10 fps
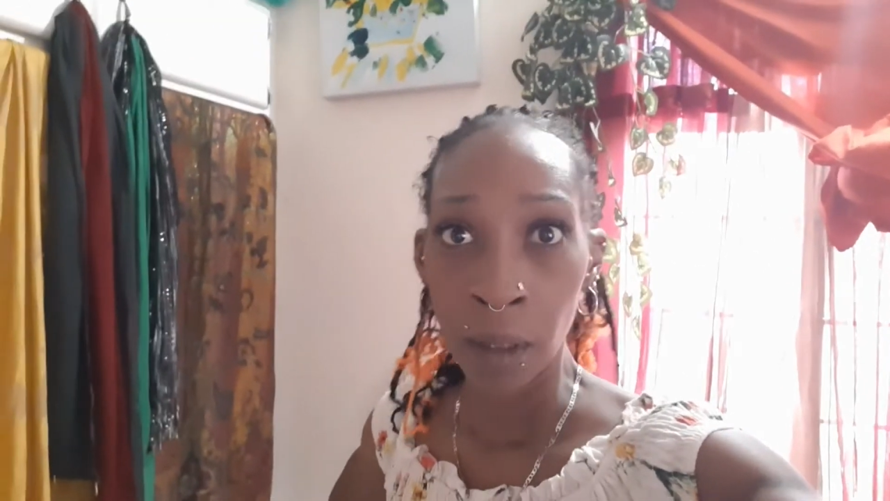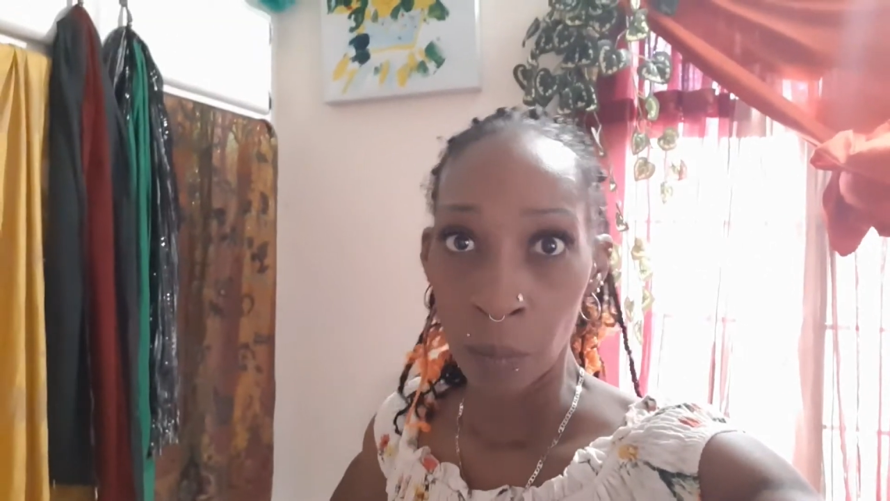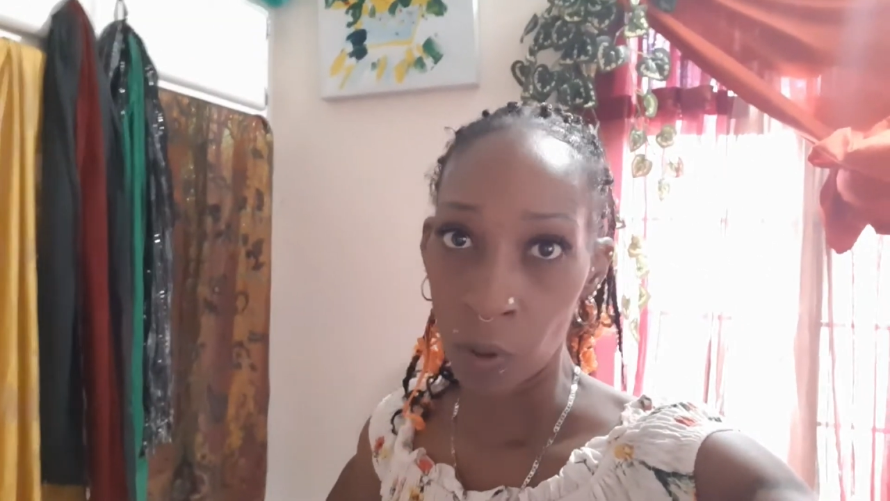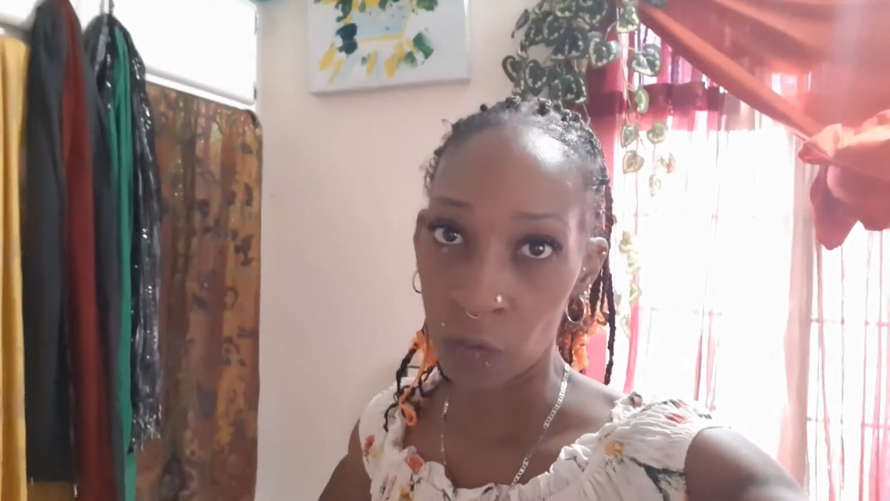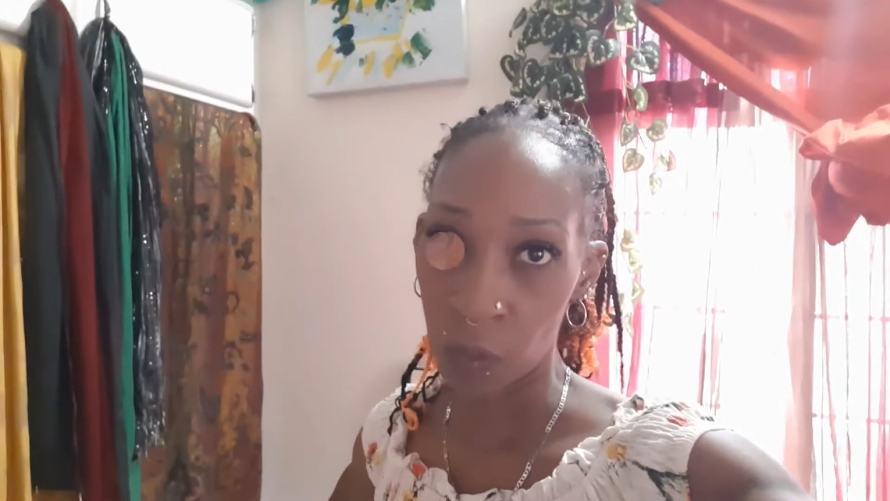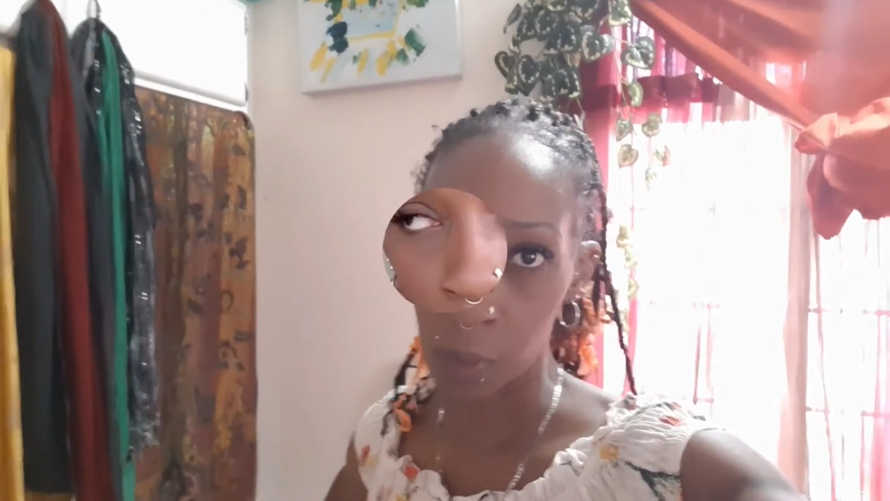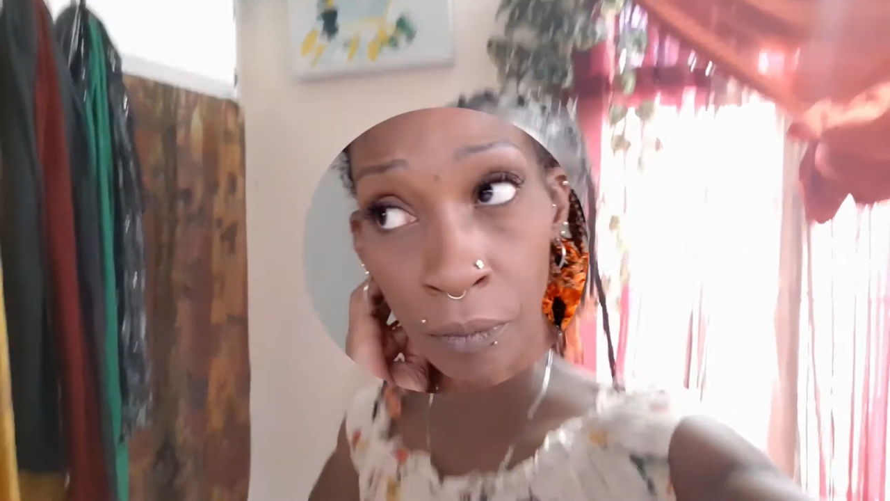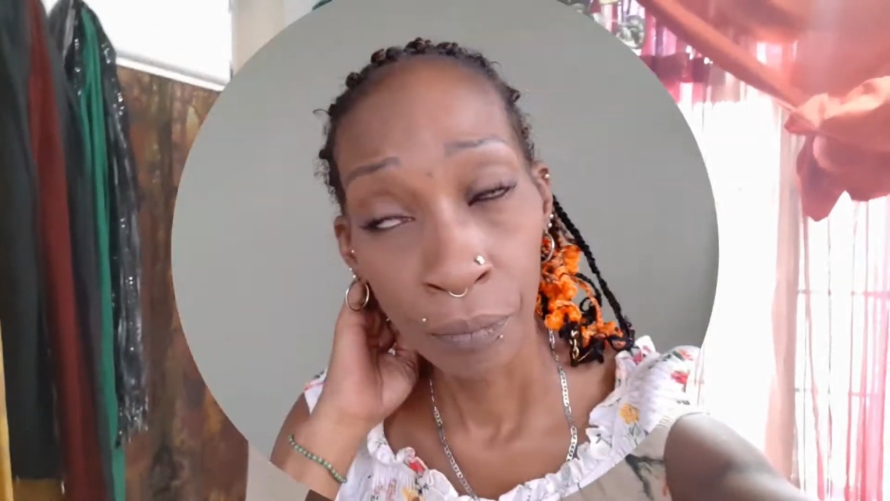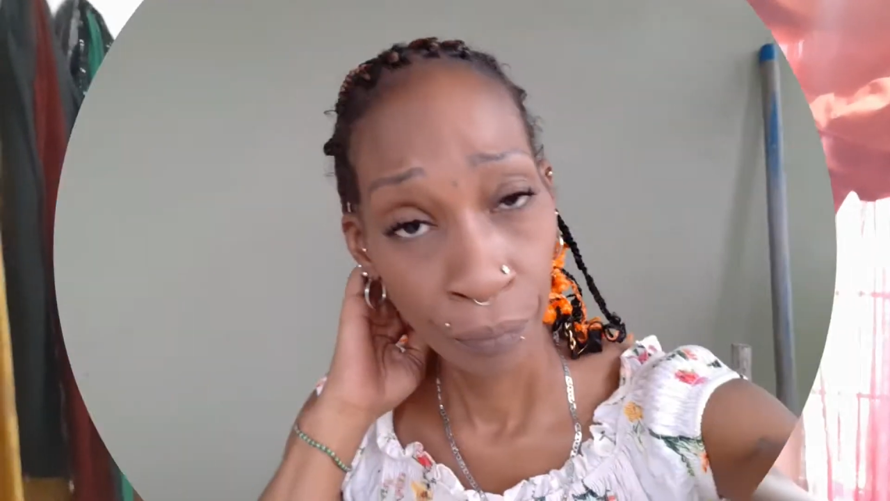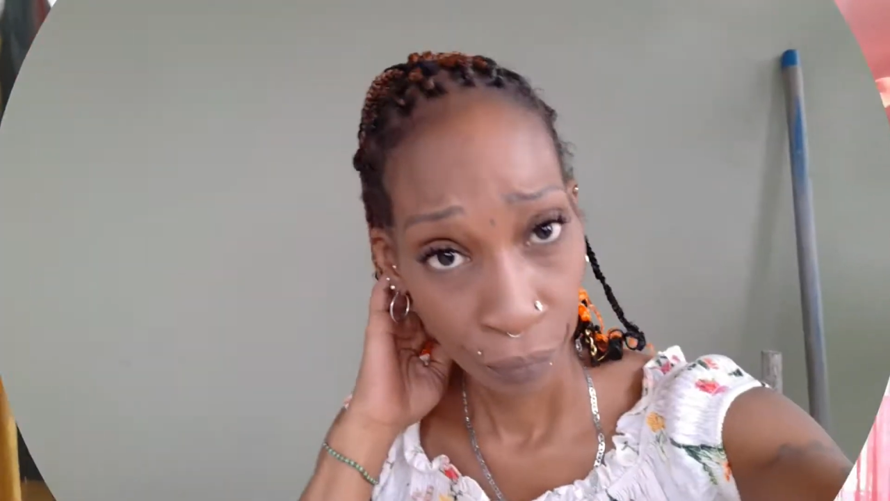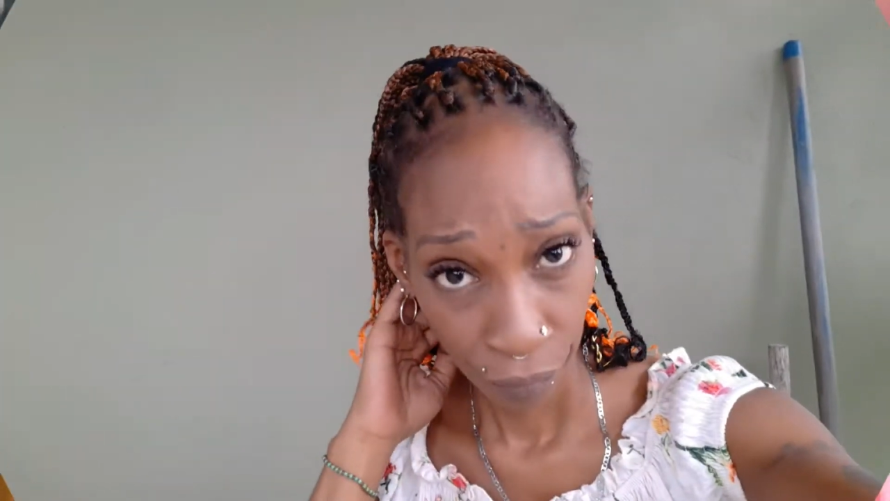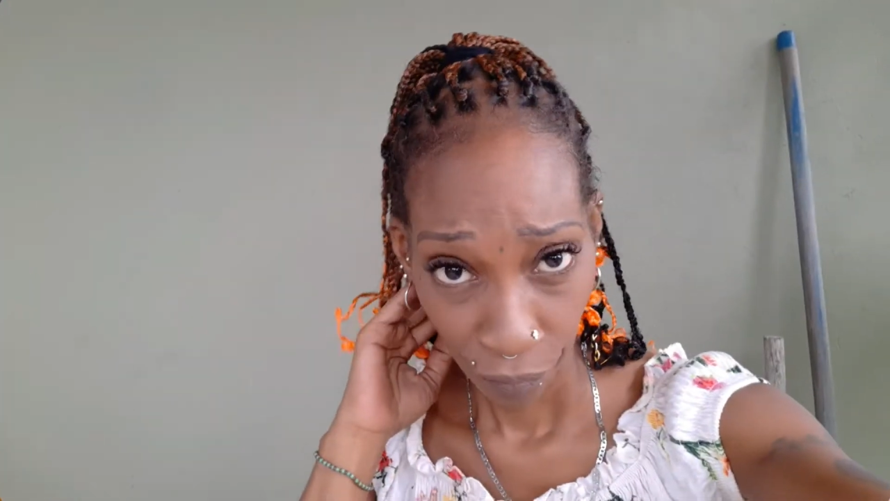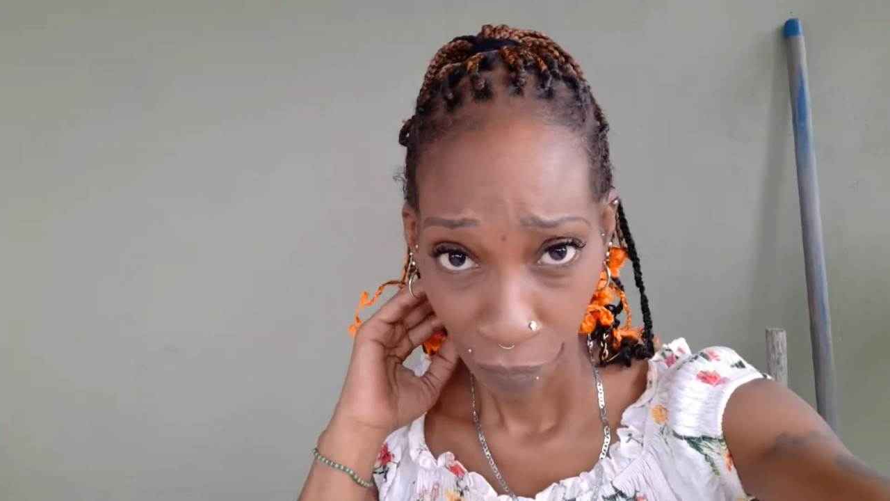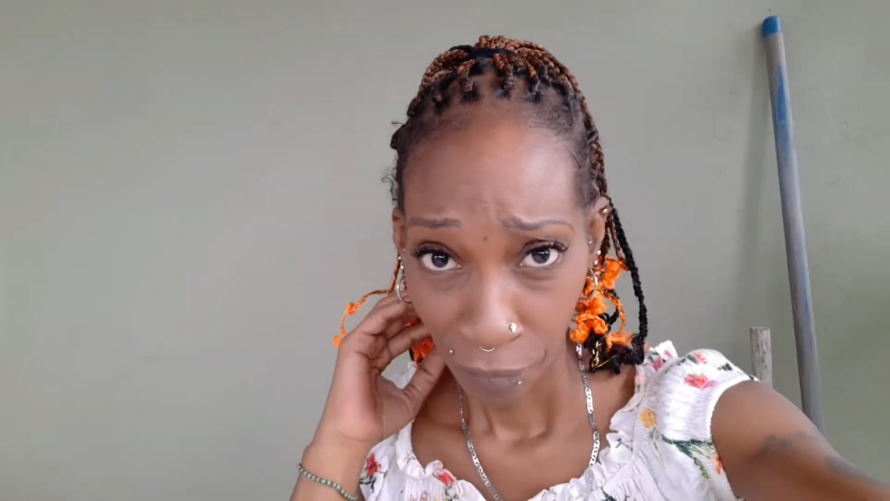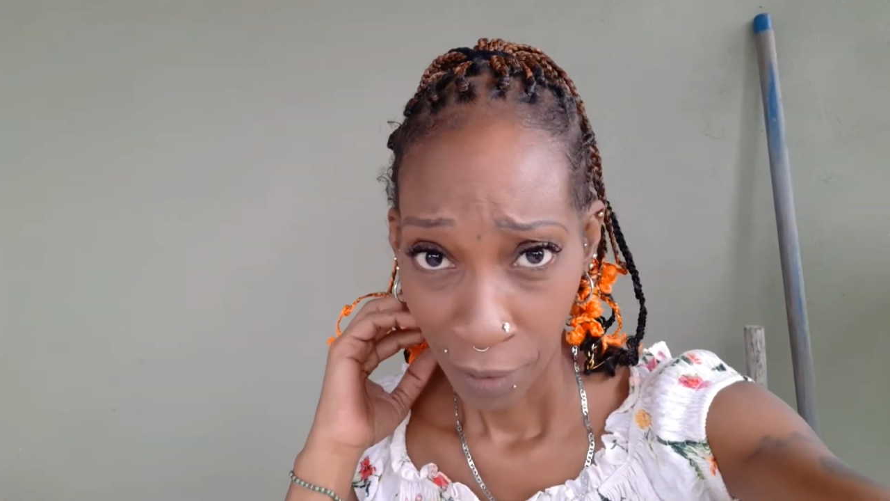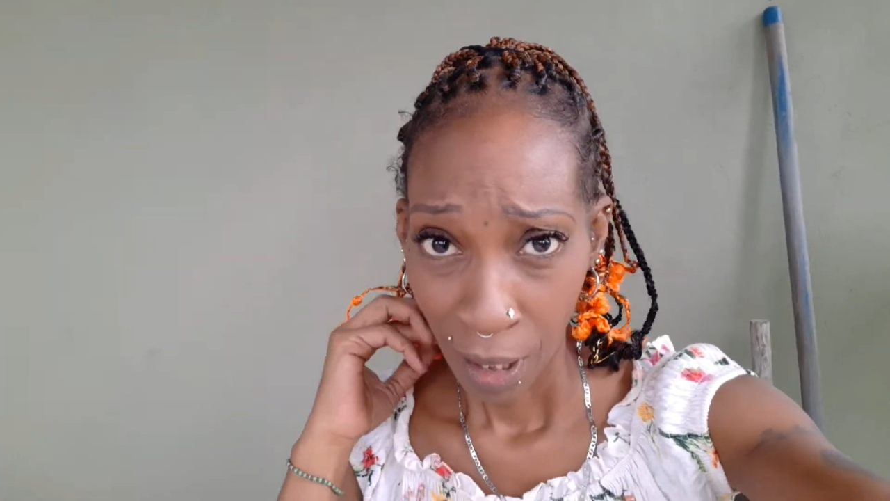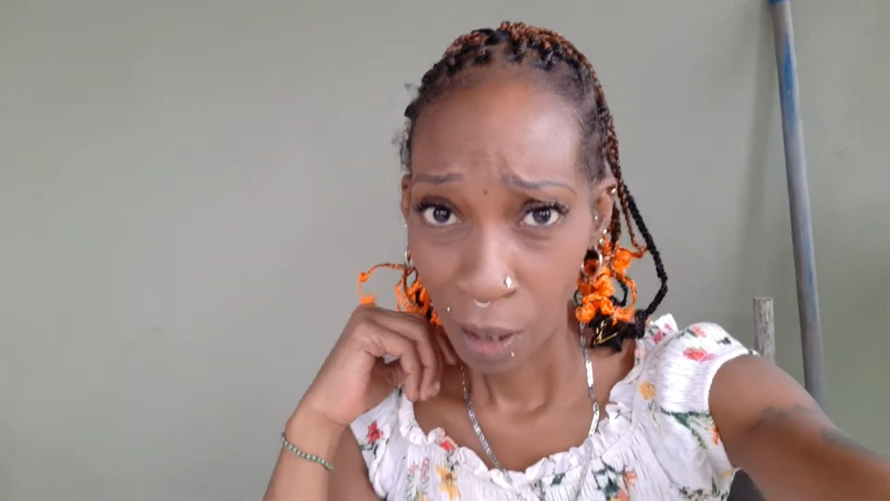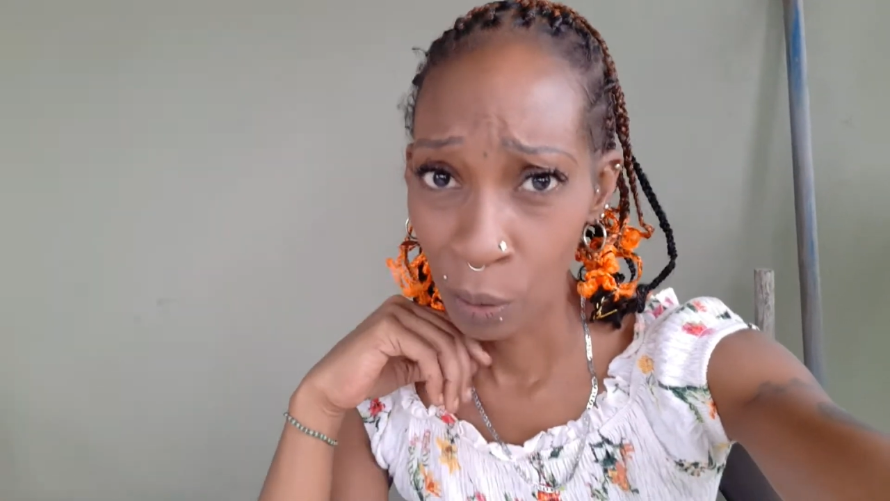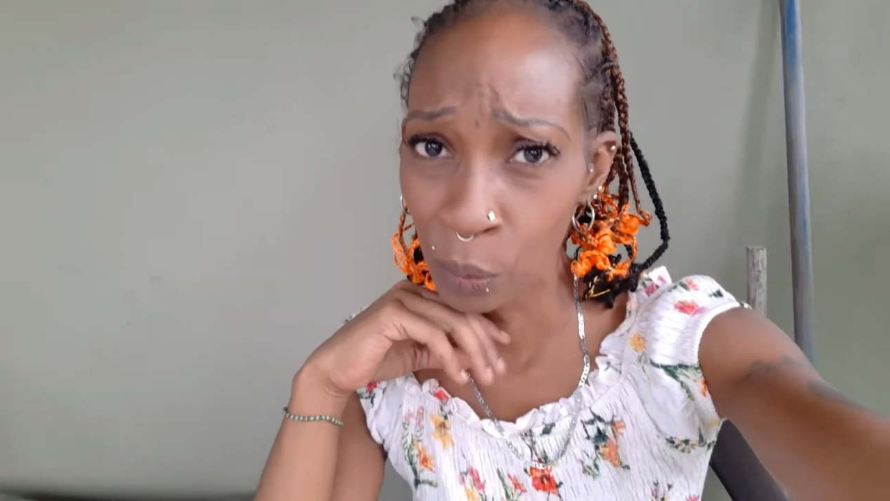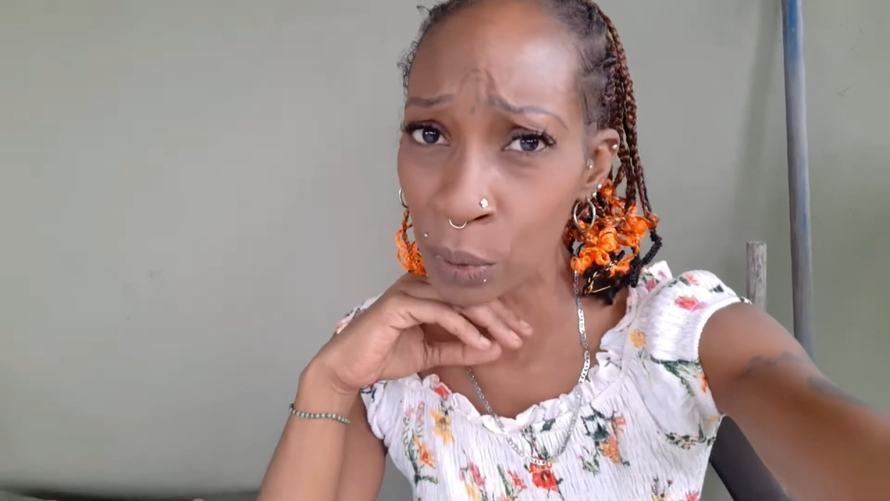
Pray for me today. I'll